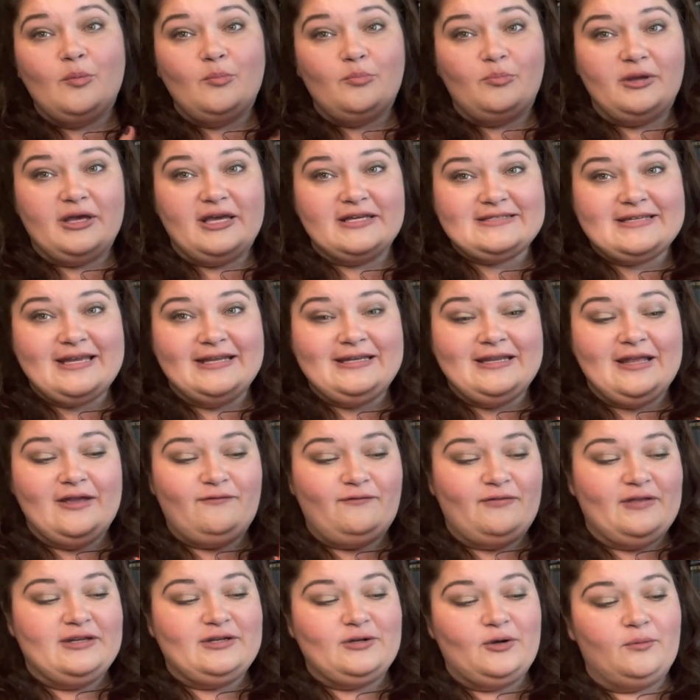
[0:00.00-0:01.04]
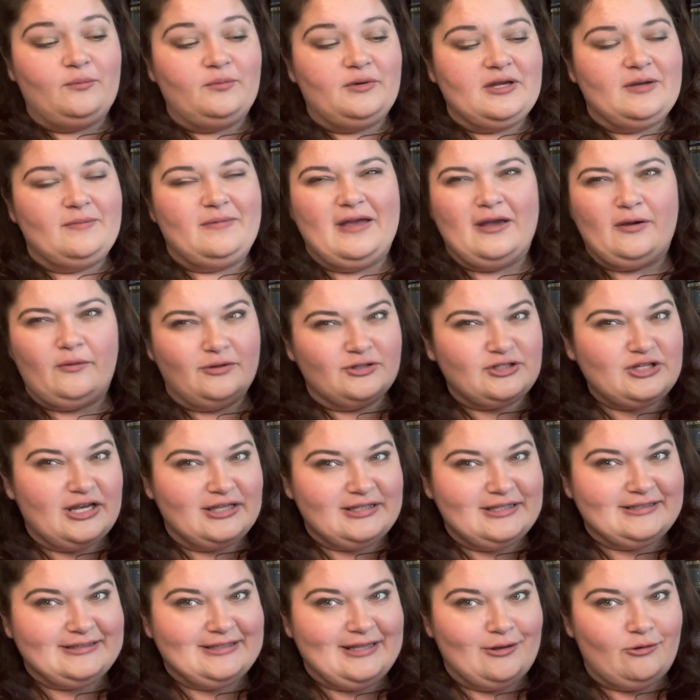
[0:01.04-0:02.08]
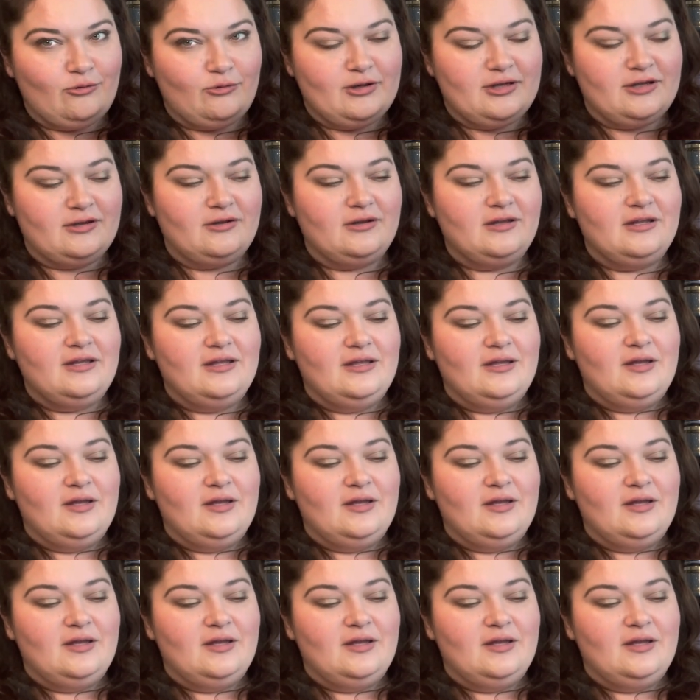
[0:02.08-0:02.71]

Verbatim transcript: Because I, if they don't bring it back, which I think they will,